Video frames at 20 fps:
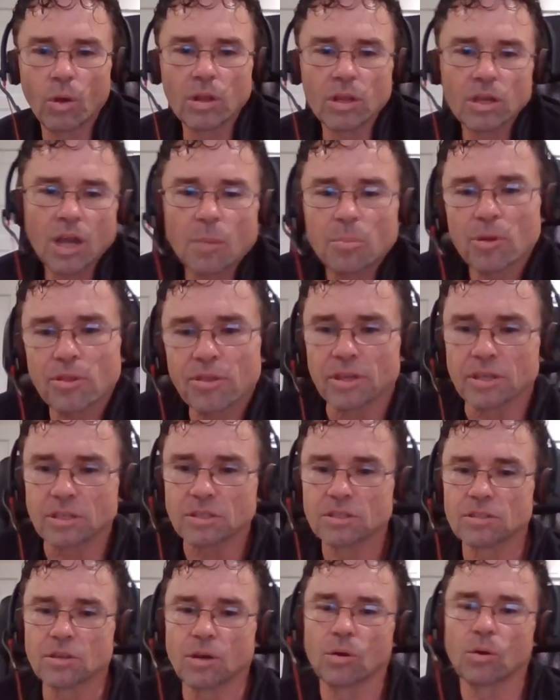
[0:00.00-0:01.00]
Well, a couple
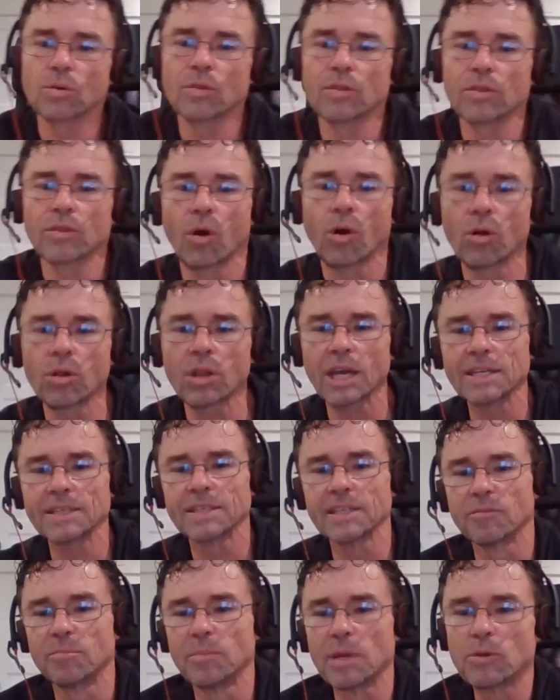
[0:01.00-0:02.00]
things. So the whole
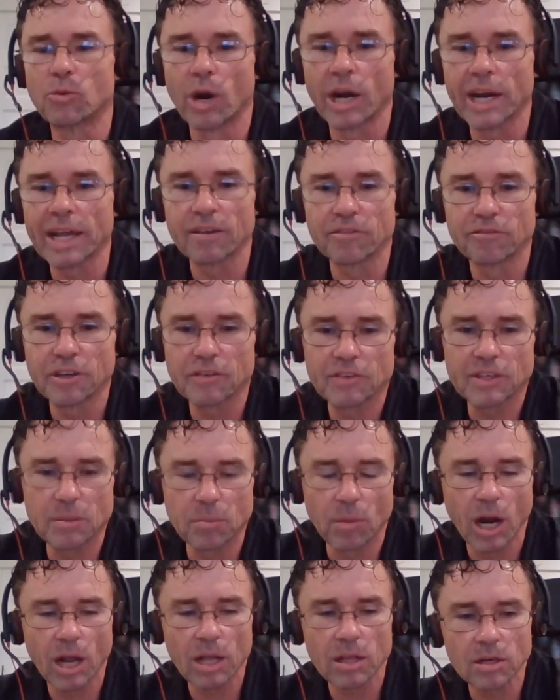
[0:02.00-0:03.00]
idea of me running a 50
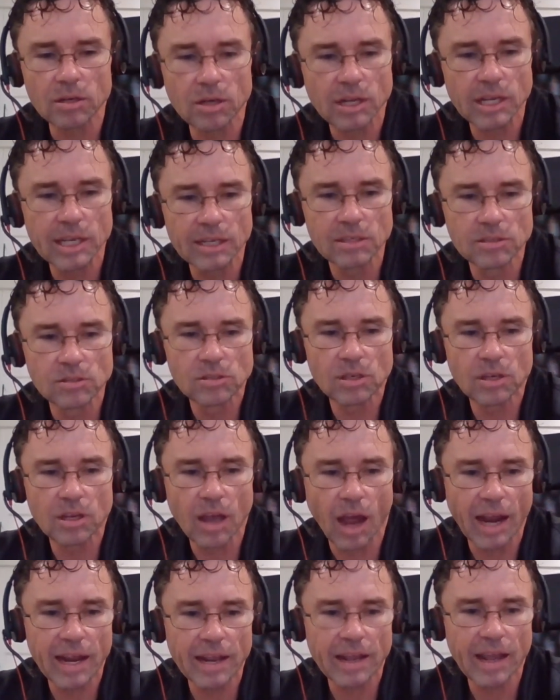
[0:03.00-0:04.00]
miler is
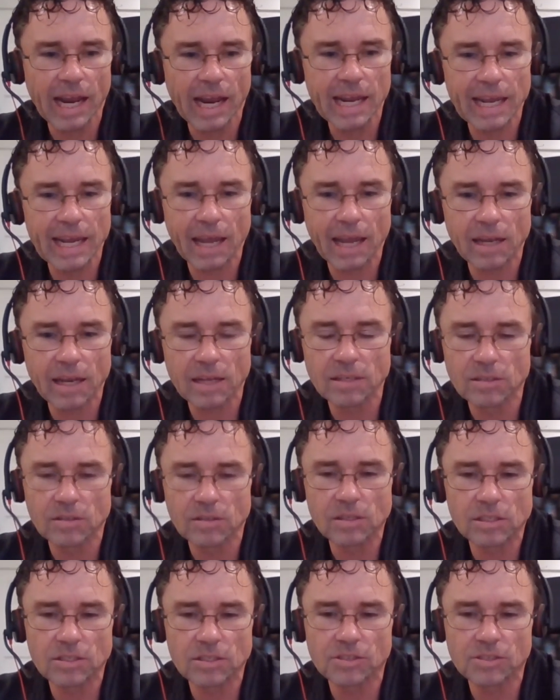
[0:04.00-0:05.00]
I, I got into
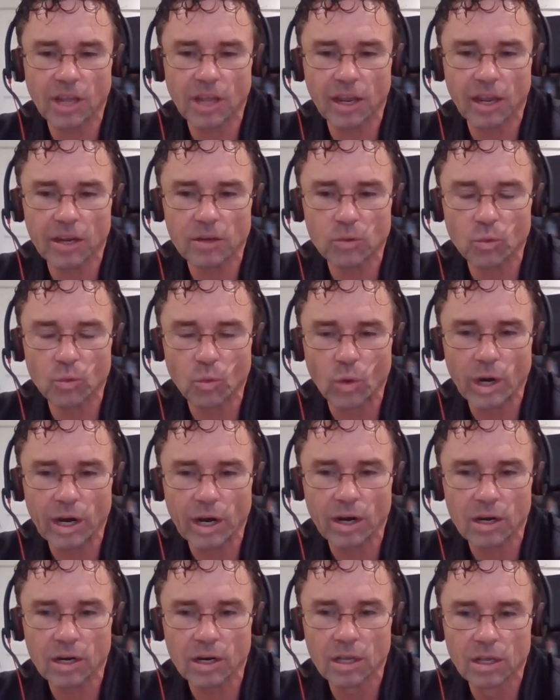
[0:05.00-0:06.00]
this state
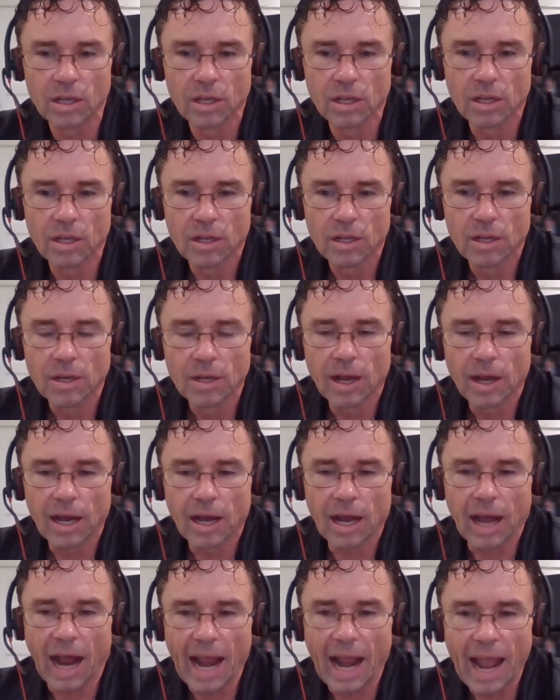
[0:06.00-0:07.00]
where
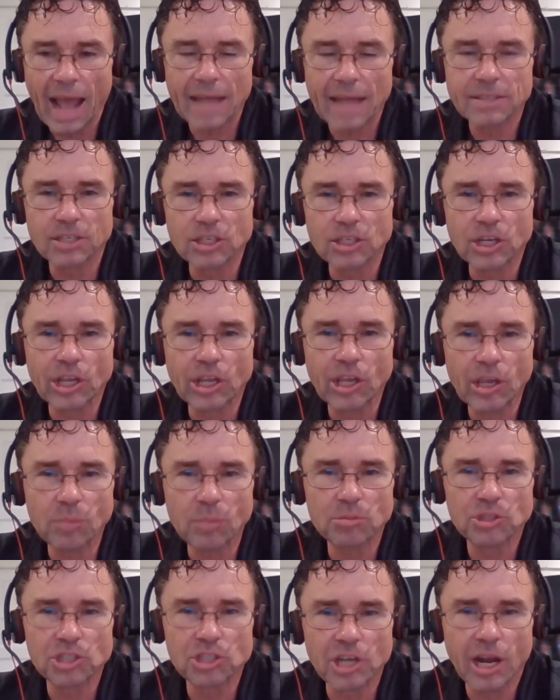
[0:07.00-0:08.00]
I had to
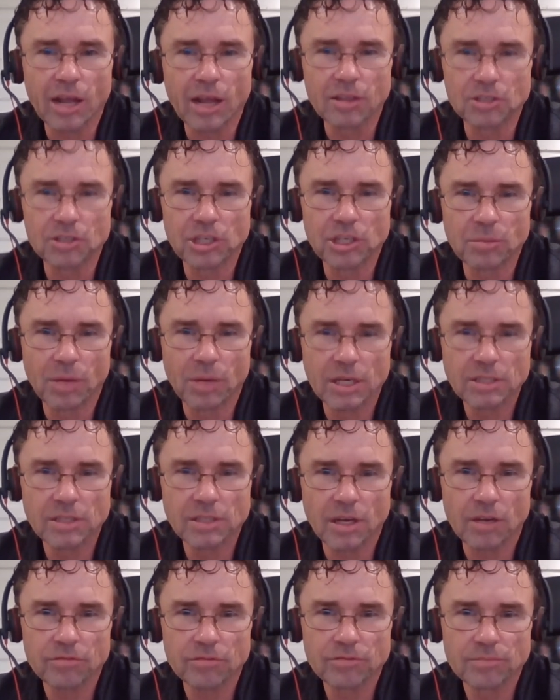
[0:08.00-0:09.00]
keep challenging
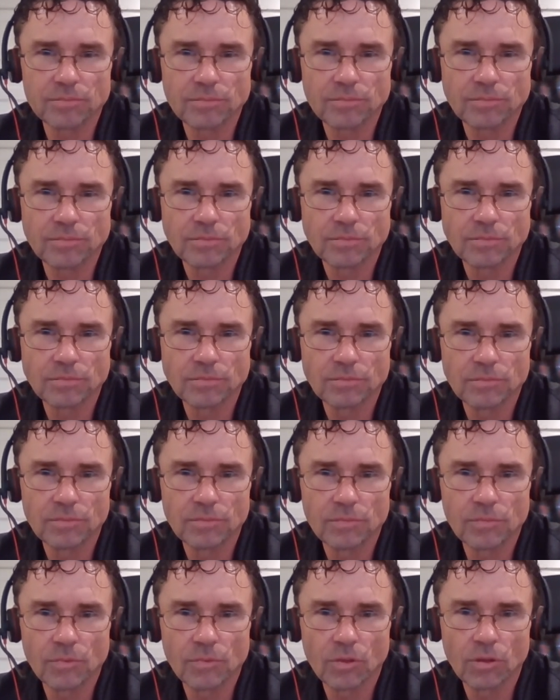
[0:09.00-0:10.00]
myself.
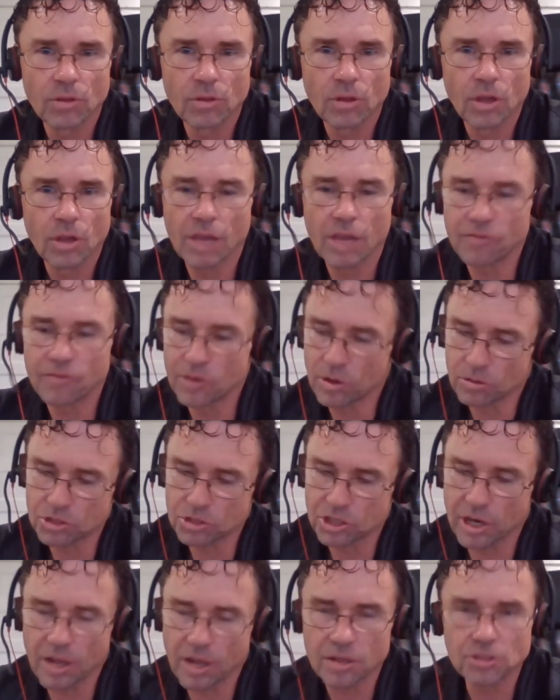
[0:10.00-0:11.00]
If you don't
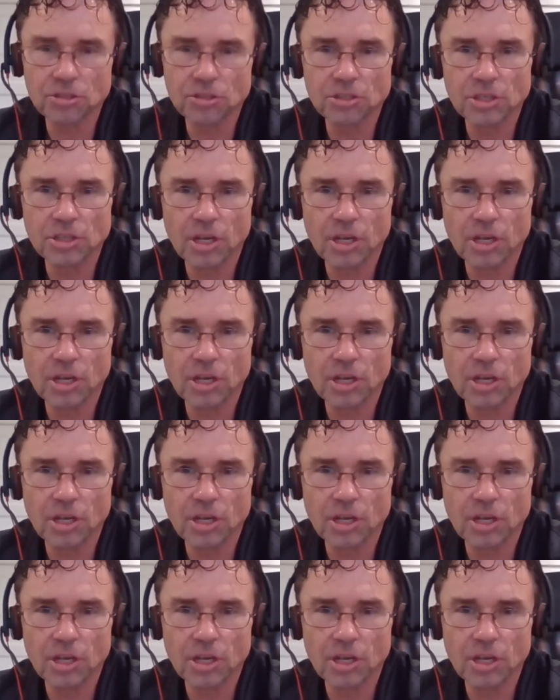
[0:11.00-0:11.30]
challenge